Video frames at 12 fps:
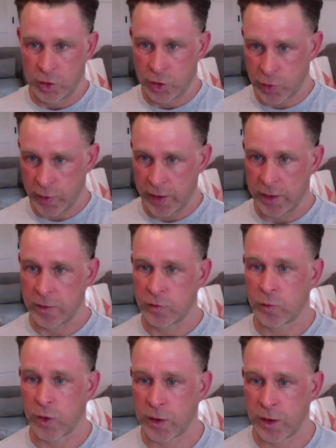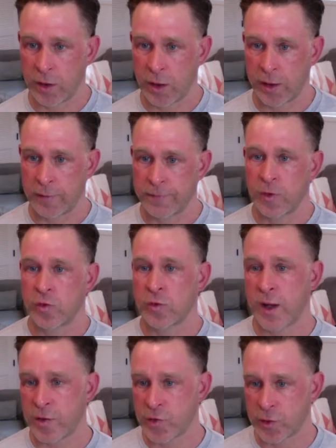Ukrainians working on it.
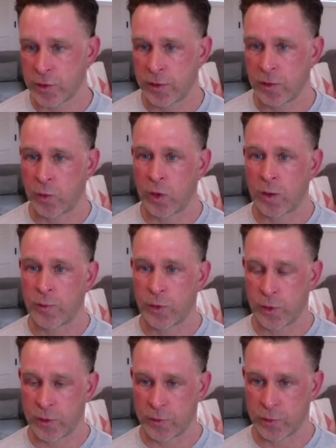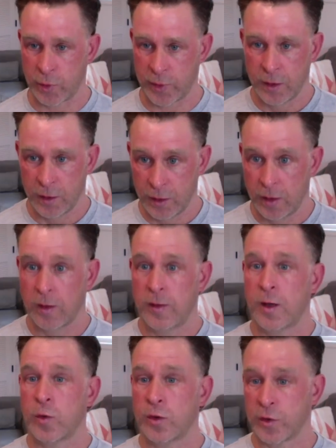Tragically, the war broke out.
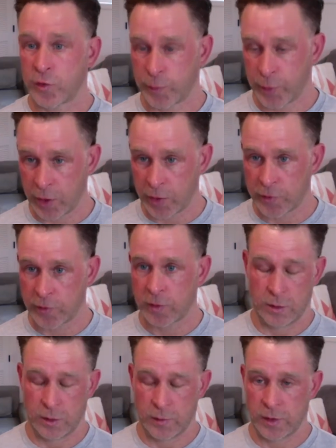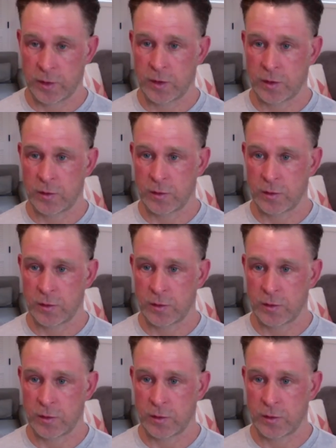They were dispersed. I mean,